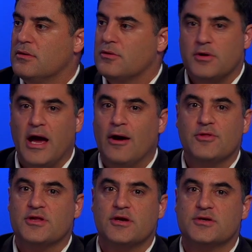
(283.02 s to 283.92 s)
now
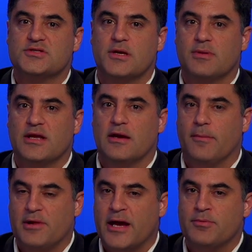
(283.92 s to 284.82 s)
that there is somebody, a
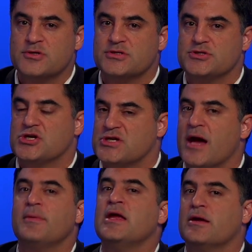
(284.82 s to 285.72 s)
black person in the church, I
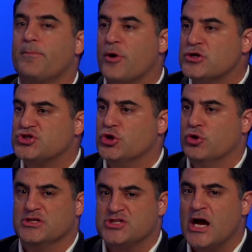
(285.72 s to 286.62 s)
mean, a person who
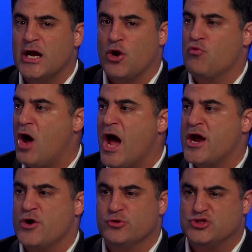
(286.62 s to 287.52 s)
incited a
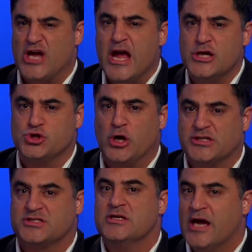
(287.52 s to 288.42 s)
riot and who's
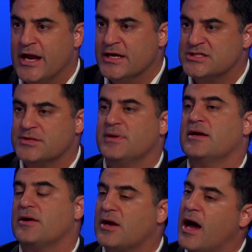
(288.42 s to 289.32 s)
dangerous and needs to
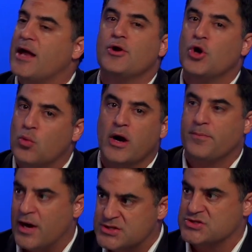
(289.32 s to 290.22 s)
be, I don't know what,
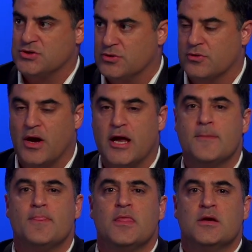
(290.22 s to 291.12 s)
prosecuted, right?
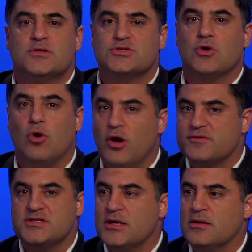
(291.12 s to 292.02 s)
So all of a
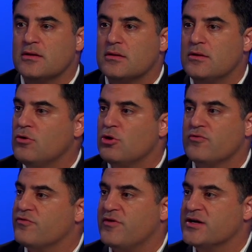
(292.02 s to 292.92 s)
sudden, they're all
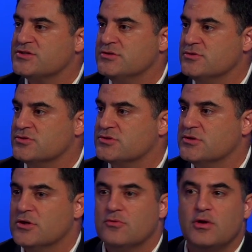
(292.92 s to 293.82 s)
over Fox News.
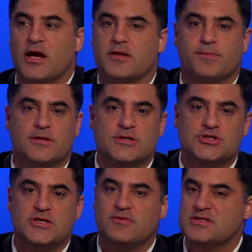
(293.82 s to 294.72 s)
Yeah. We got the police
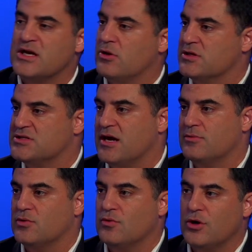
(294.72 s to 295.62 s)
chief. He's got all the time in
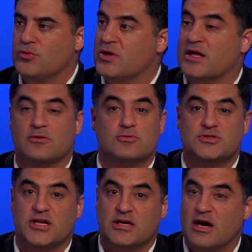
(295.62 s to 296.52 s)
the world. We got the
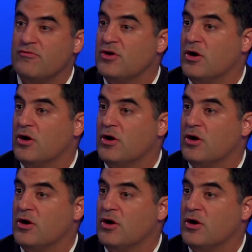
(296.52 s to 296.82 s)
lieutenant governor